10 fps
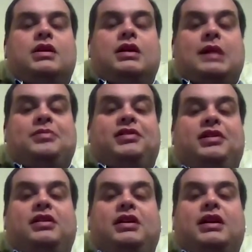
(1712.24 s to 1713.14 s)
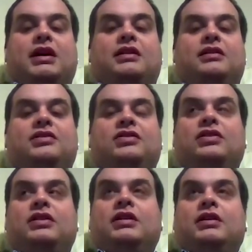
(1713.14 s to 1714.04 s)
Absolutely. And
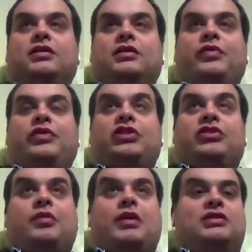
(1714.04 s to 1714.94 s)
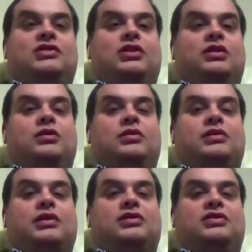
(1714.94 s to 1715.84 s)
the shows I went to
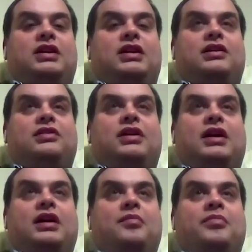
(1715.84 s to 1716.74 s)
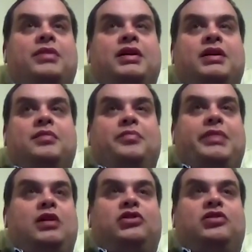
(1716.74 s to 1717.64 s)
last year,
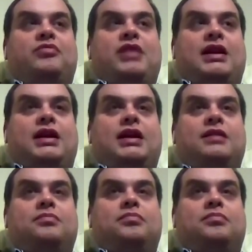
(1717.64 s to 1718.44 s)
Beale Autumn Rally,